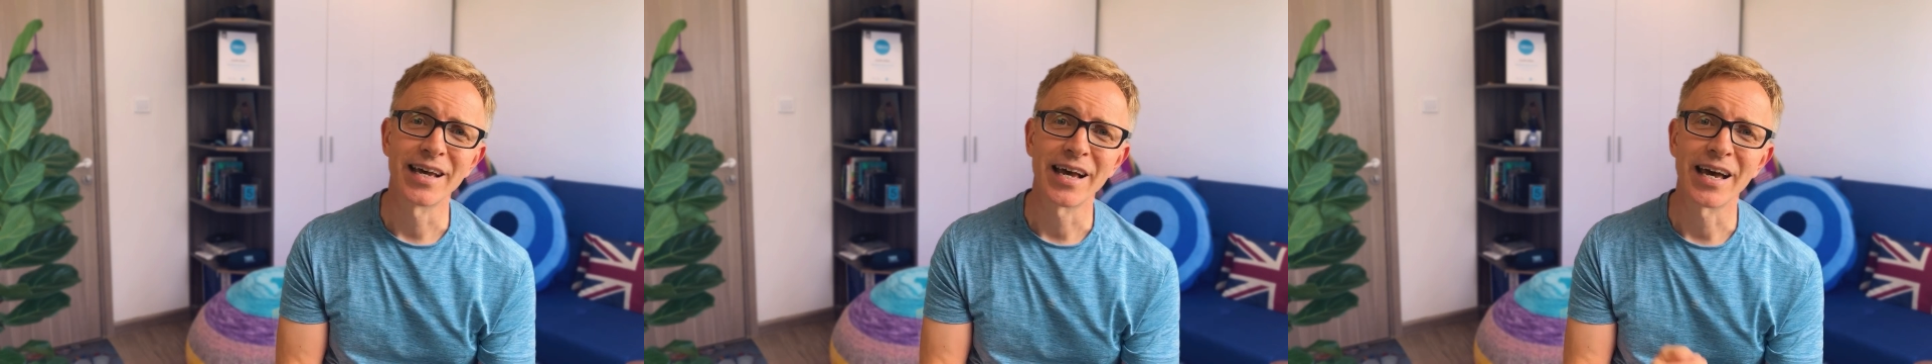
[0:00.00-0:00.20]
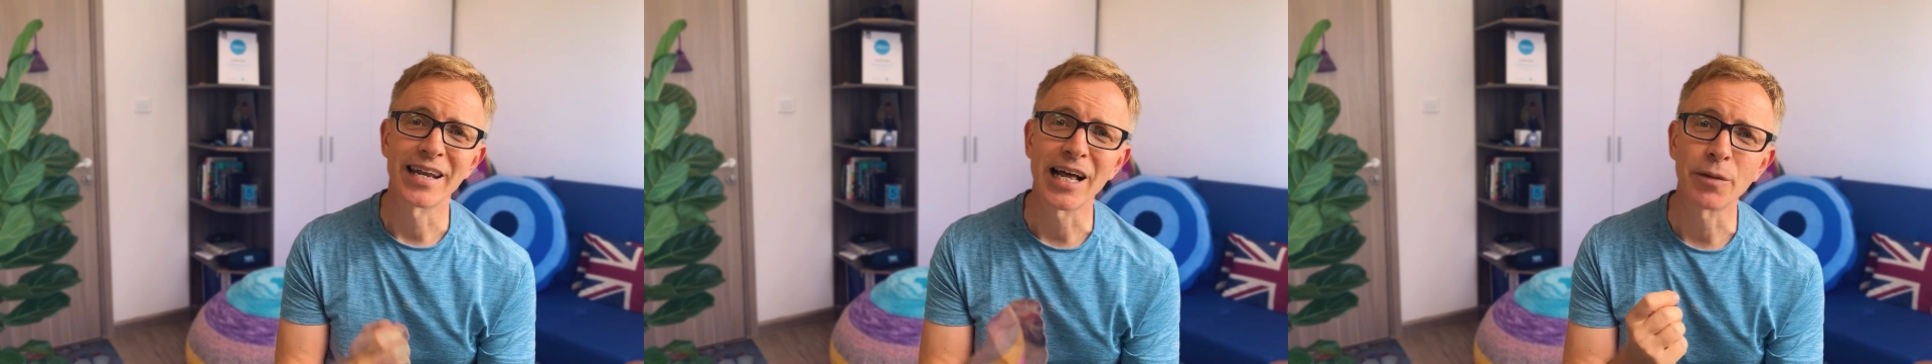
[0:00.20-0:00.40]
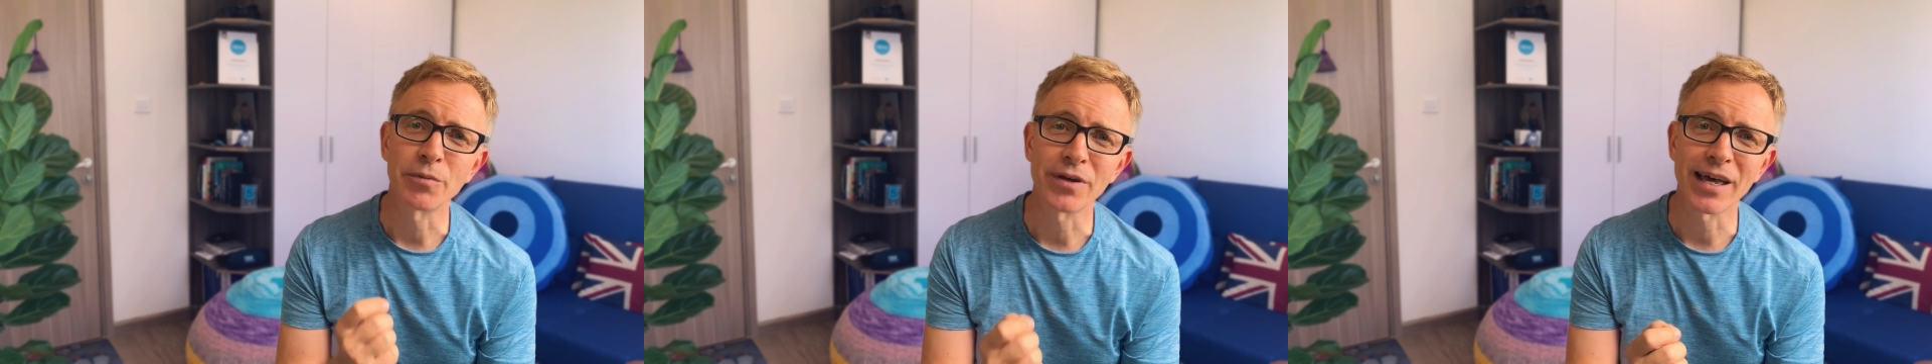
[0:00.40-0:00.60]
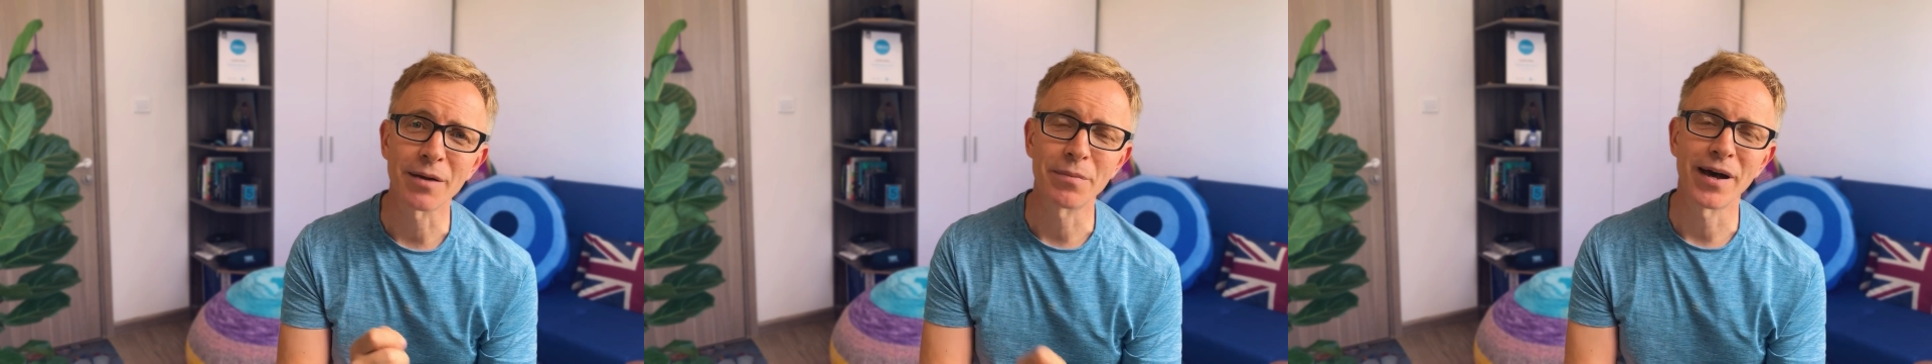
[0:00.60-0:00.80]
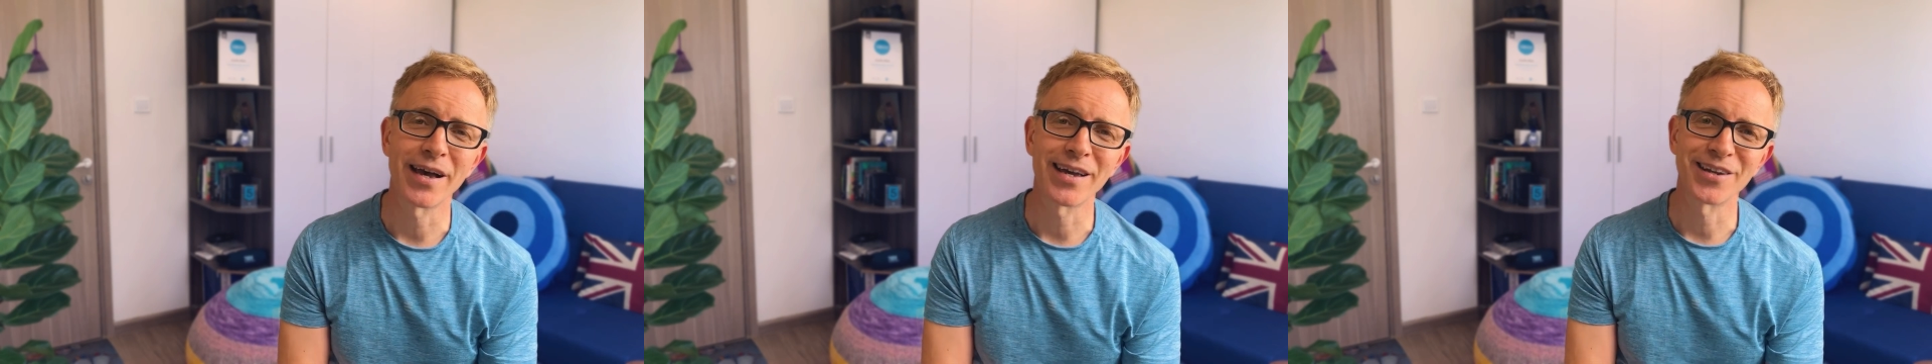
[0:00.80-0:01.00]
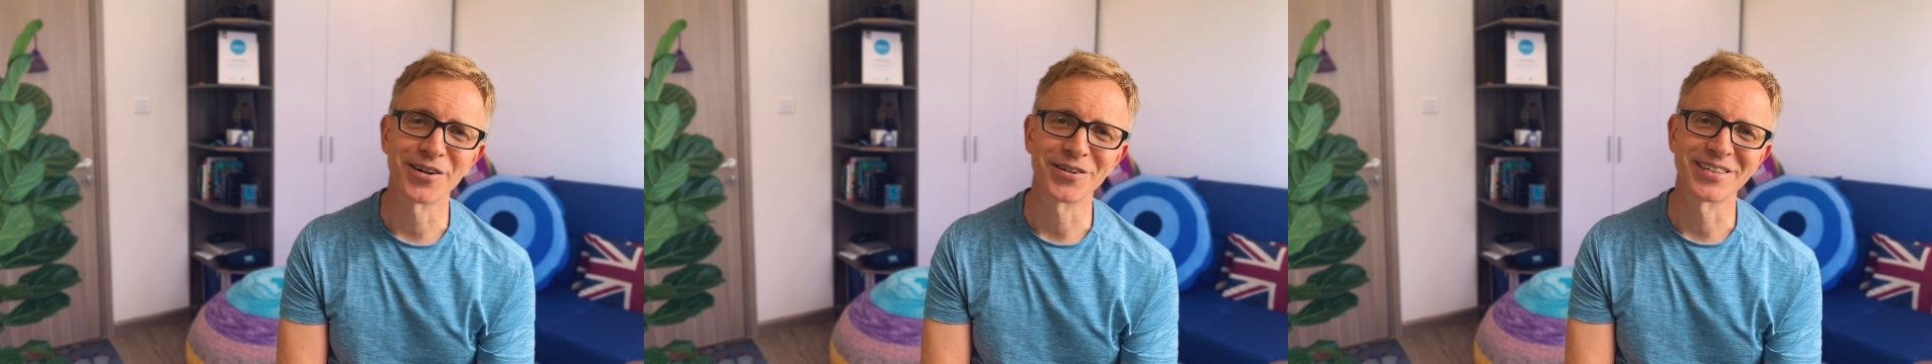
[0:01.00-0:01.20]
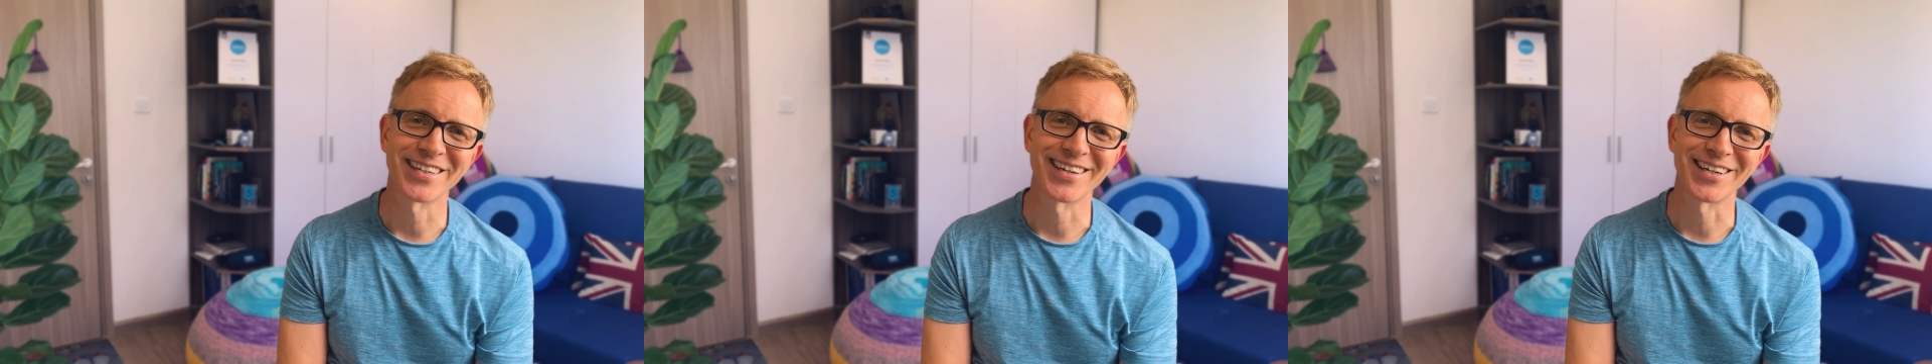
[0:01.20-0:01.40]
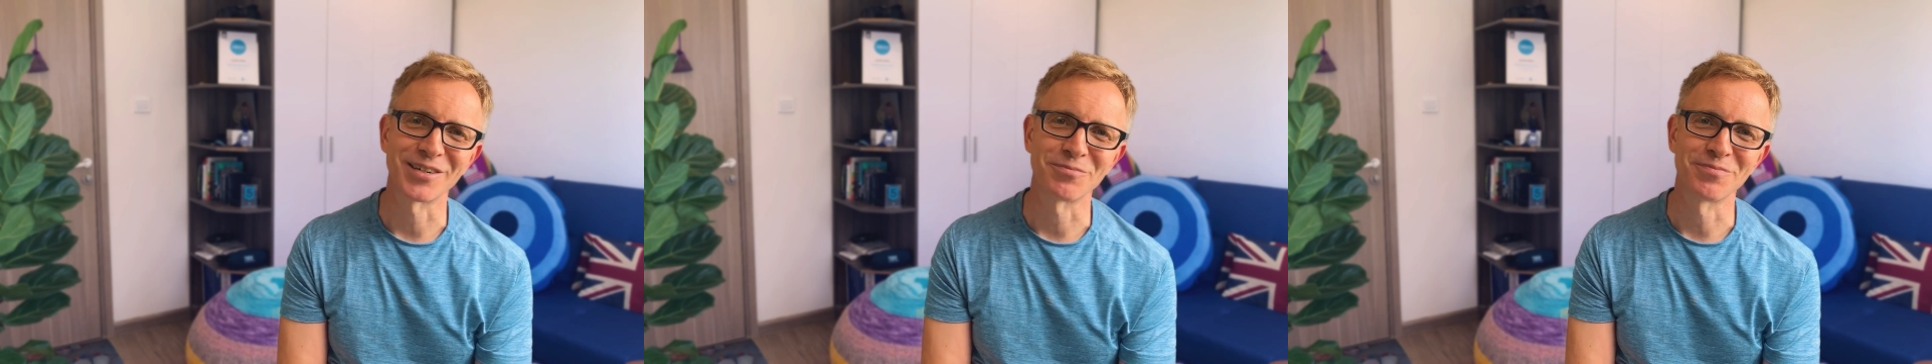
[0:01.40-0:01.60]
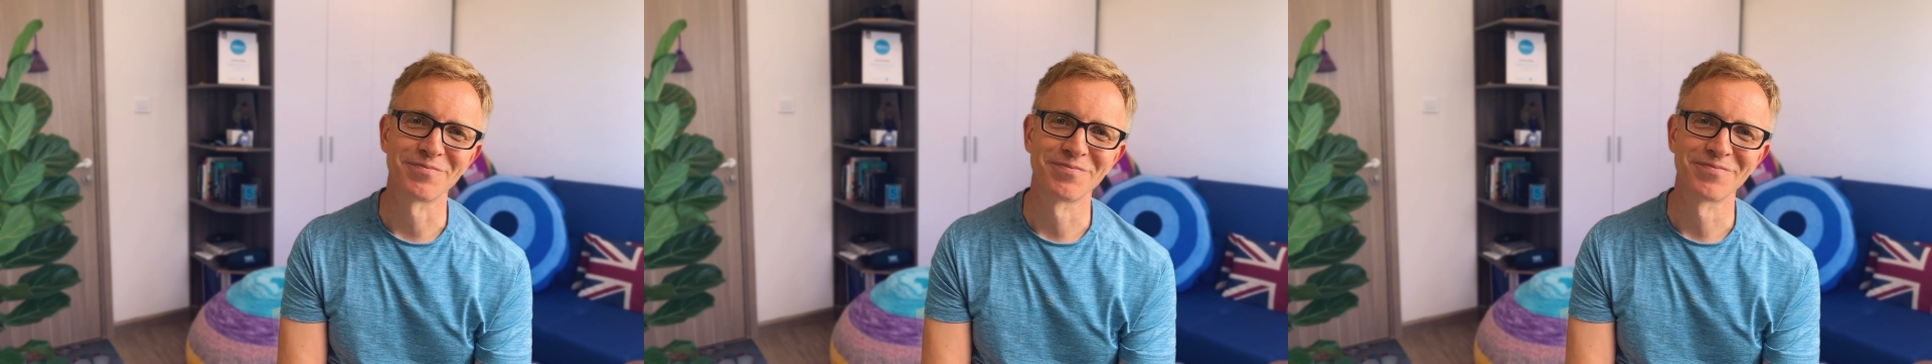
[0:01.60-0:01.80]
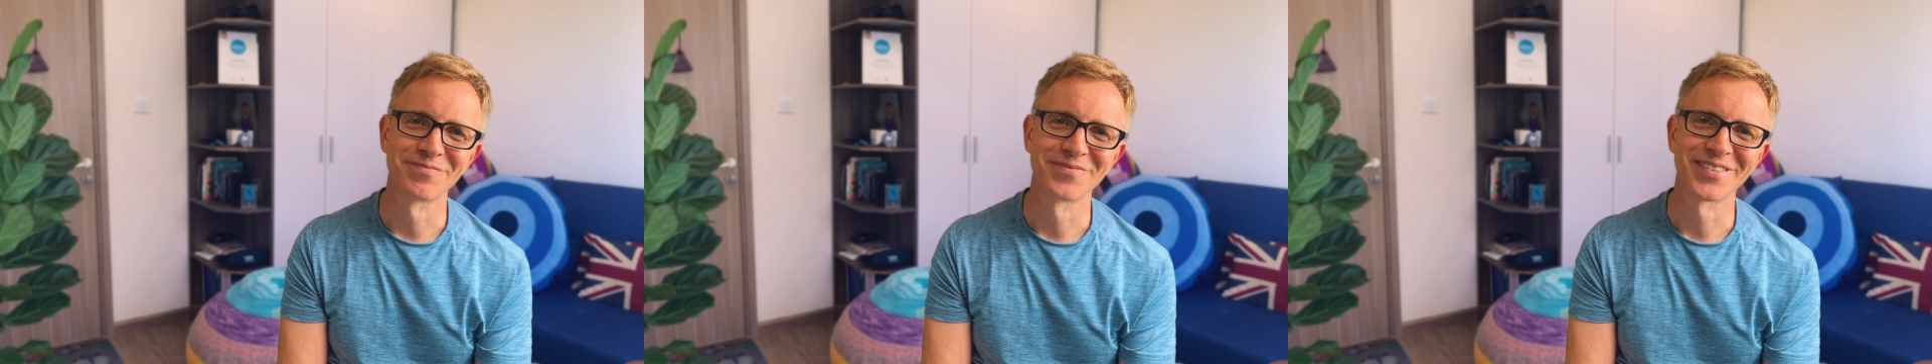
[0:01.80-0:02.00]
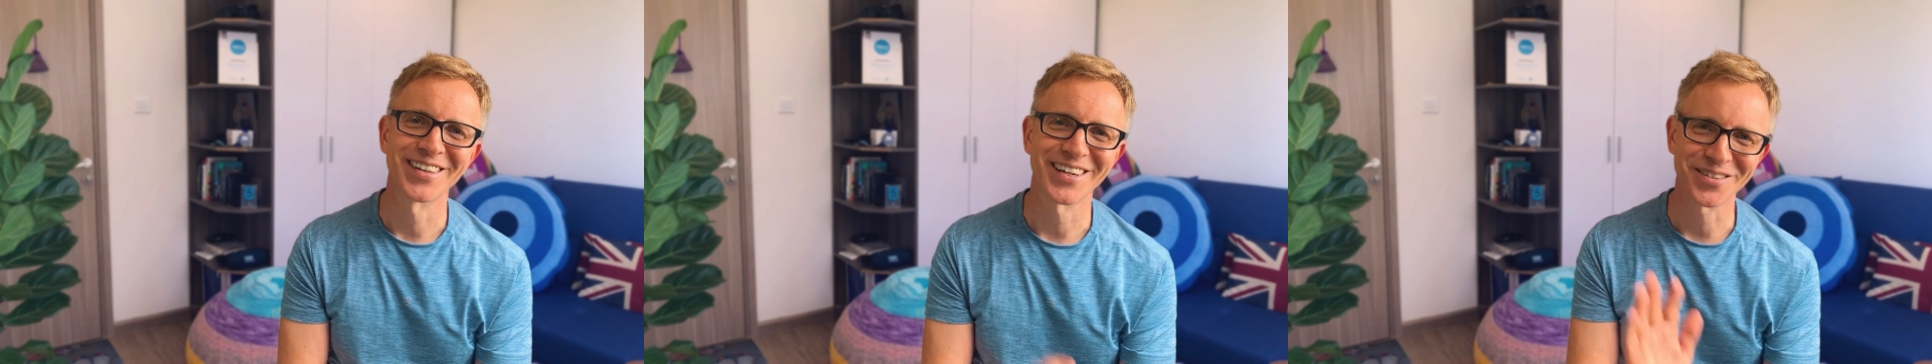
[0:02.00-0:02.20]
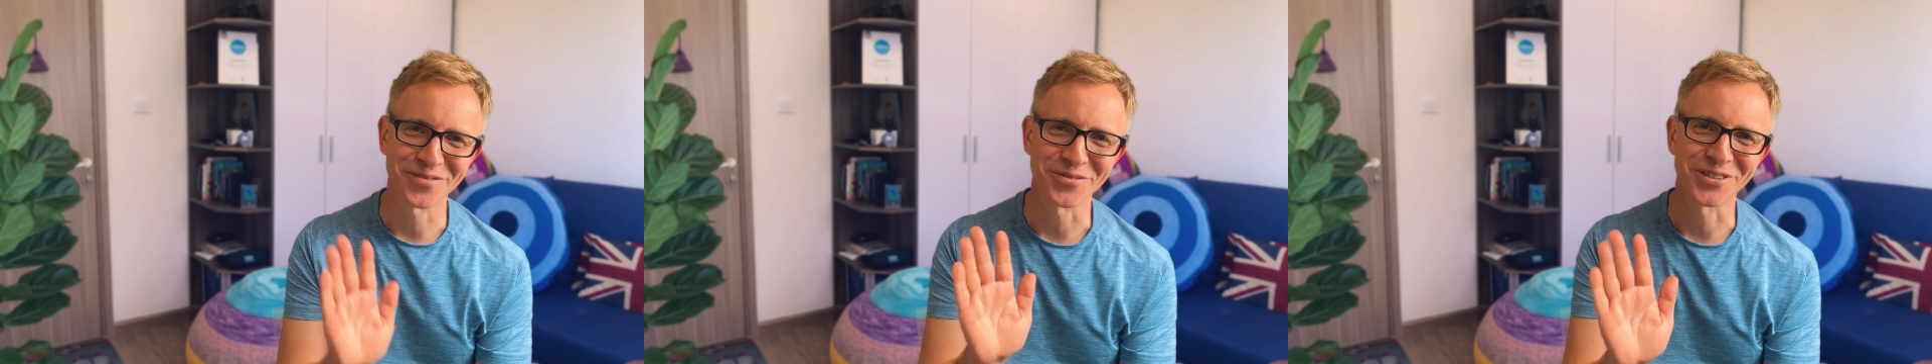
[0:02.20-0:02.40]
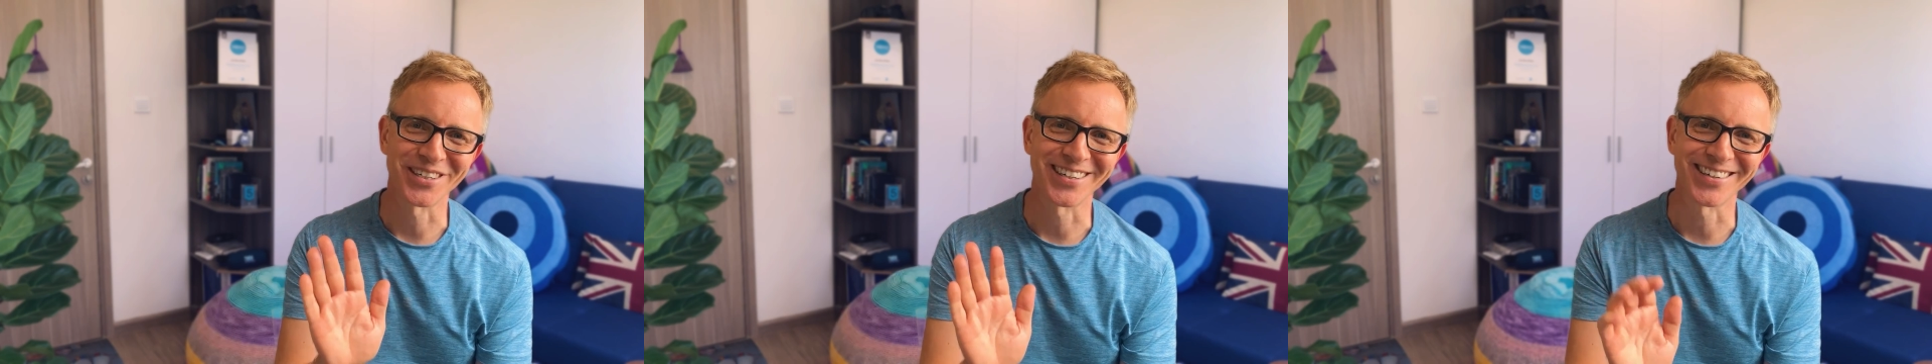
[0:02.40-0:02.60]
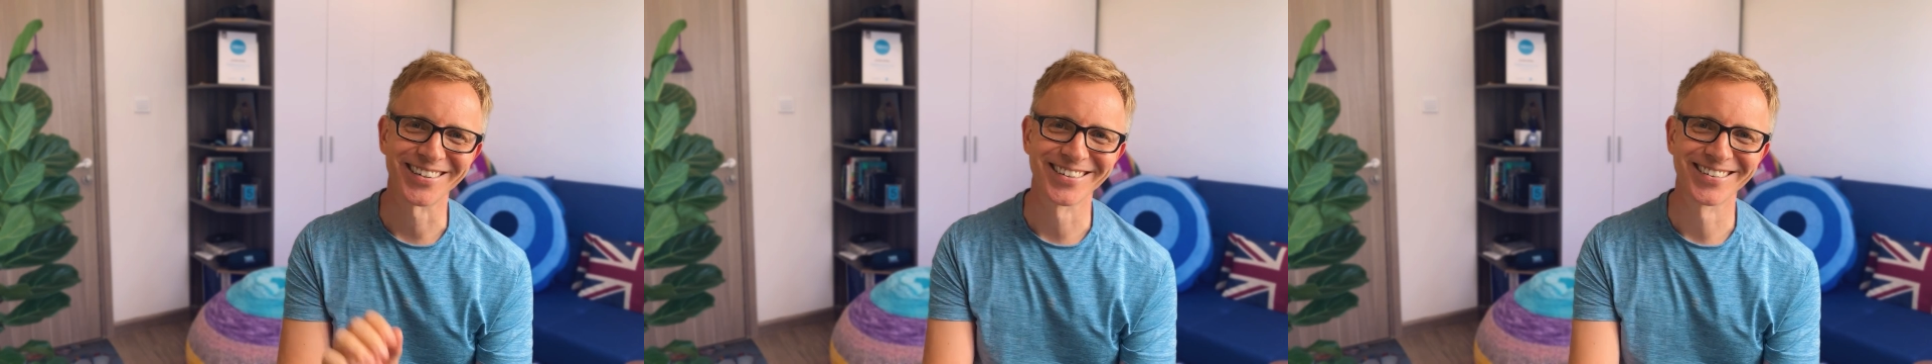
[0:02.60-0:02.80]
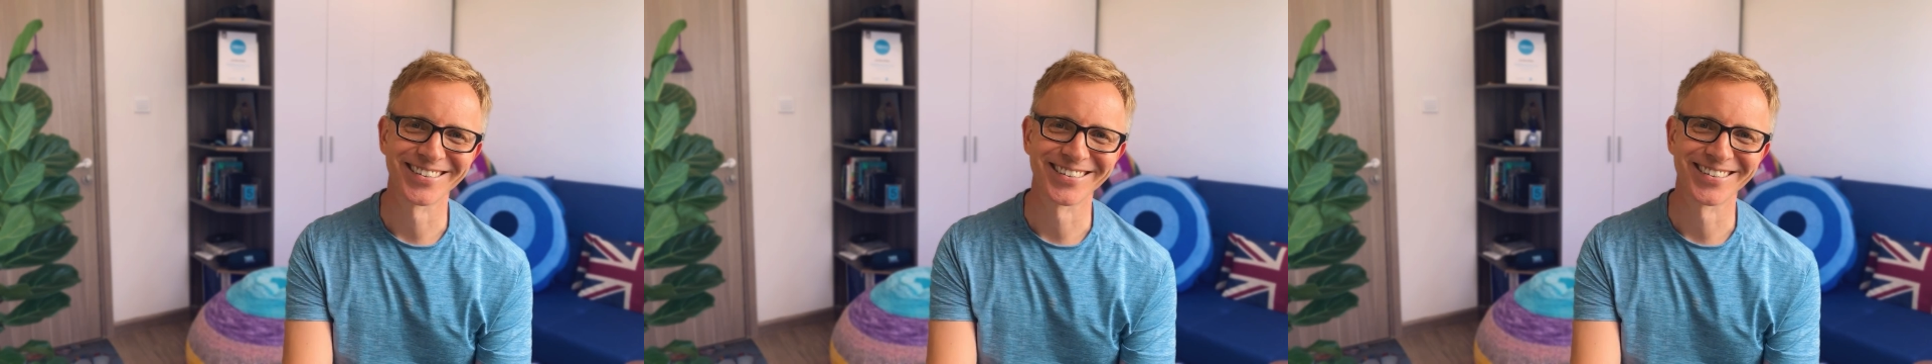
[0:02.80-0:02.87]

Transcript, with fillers: and help you get paid on time. Thanks for watching.